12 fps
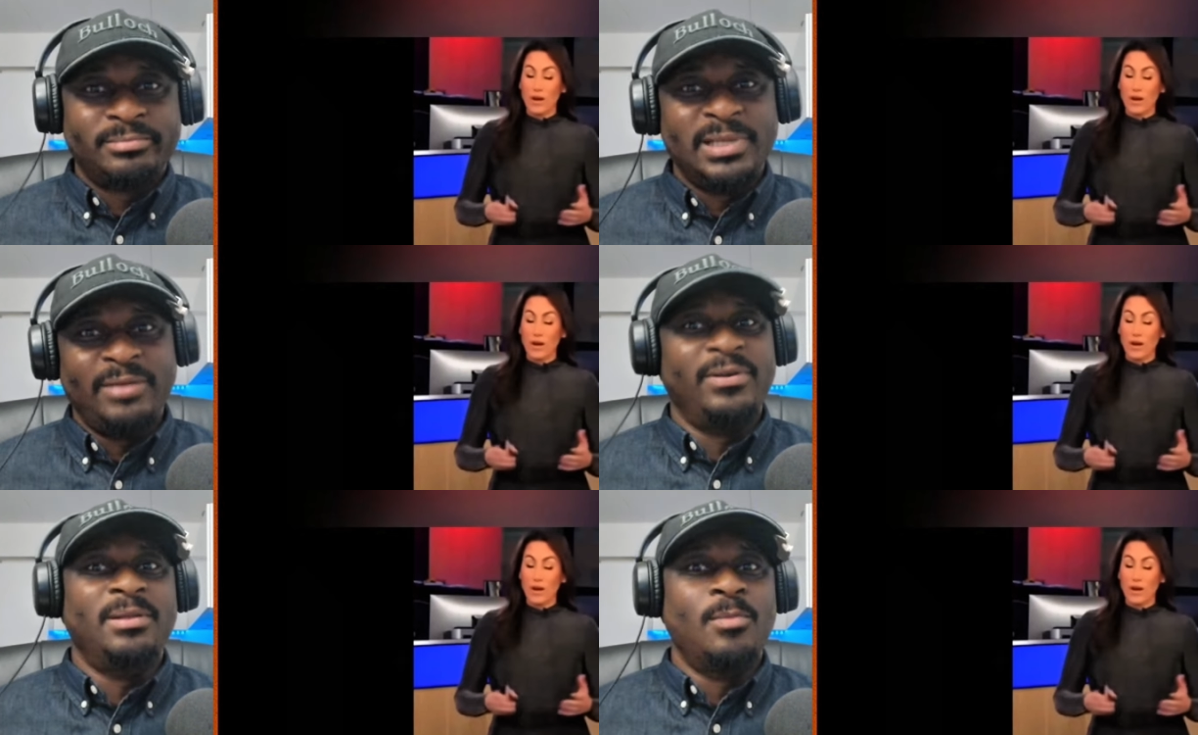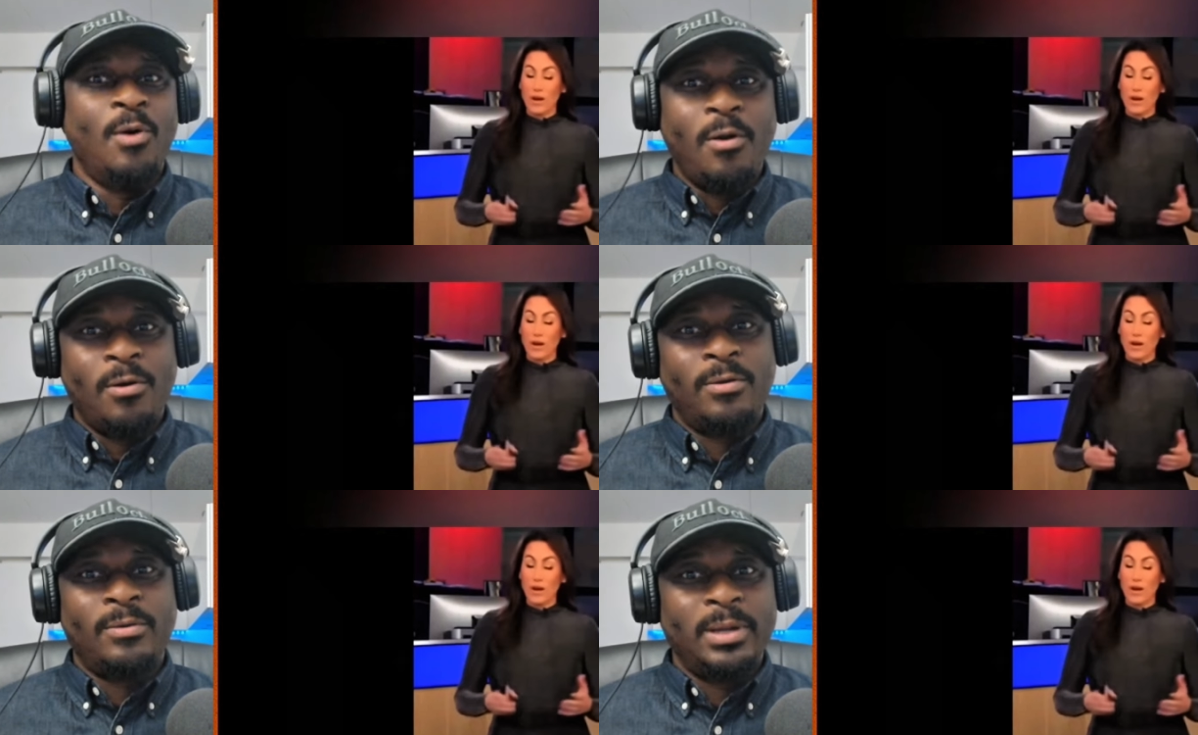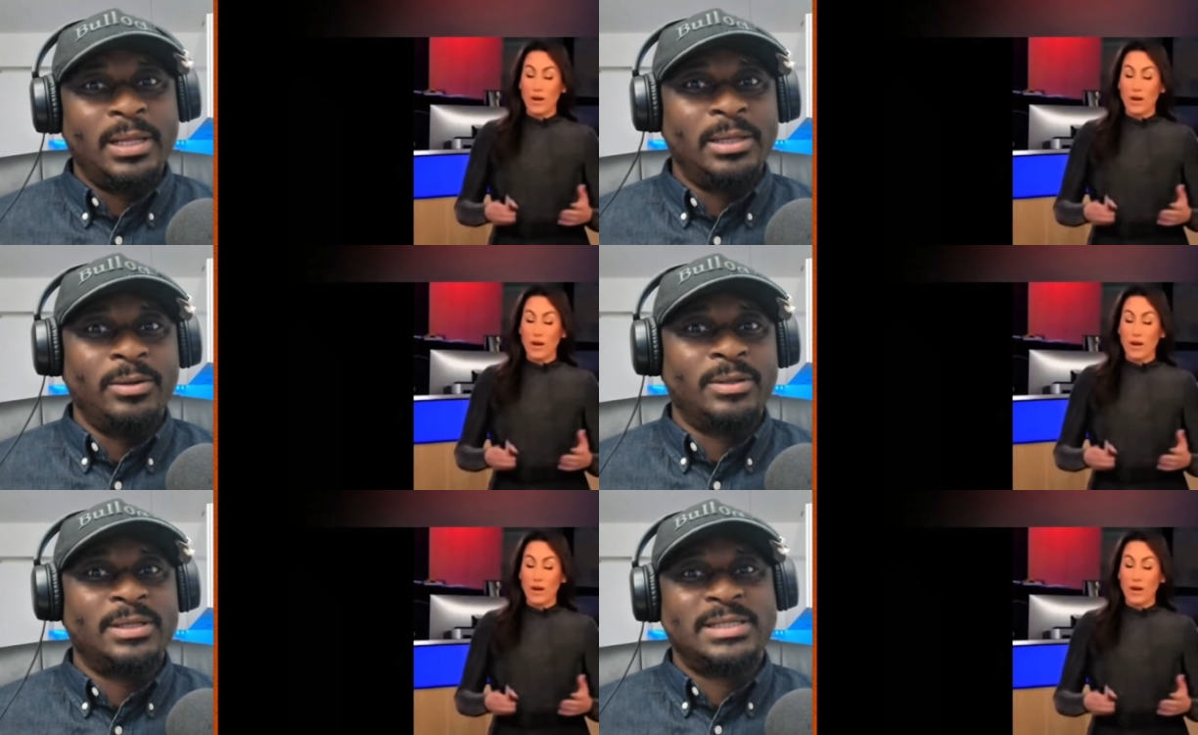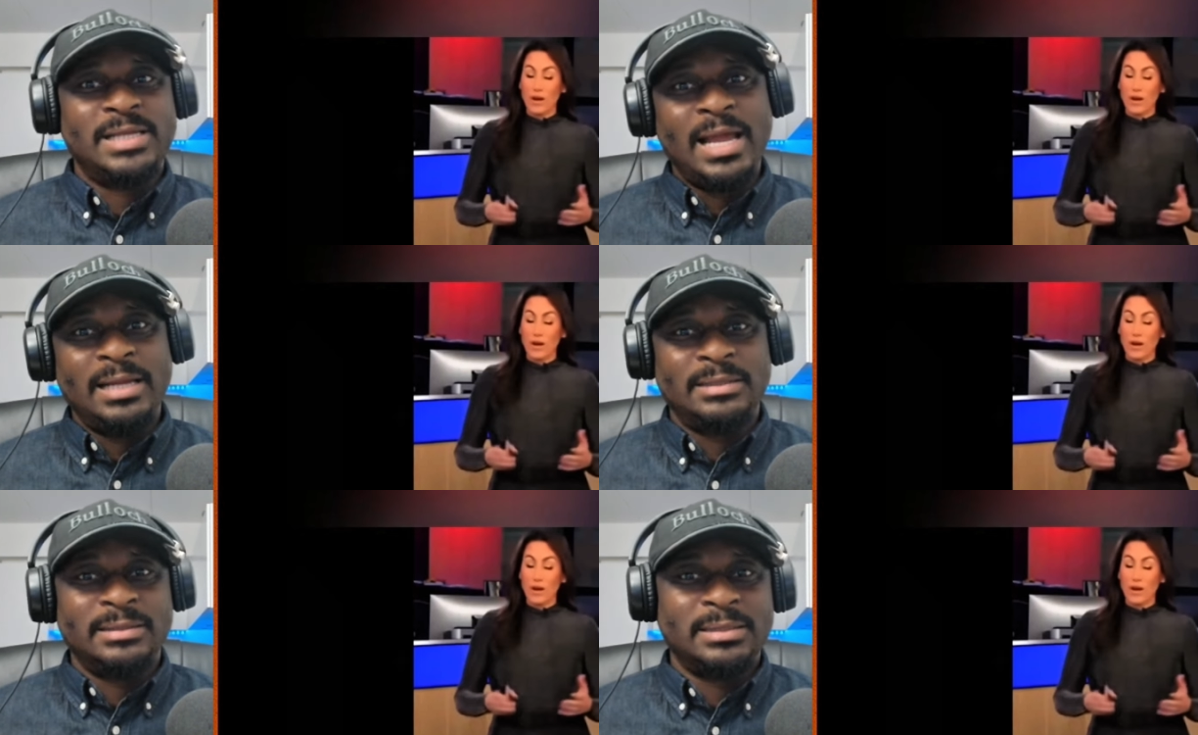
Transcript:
Speaker 1: even more in the other side.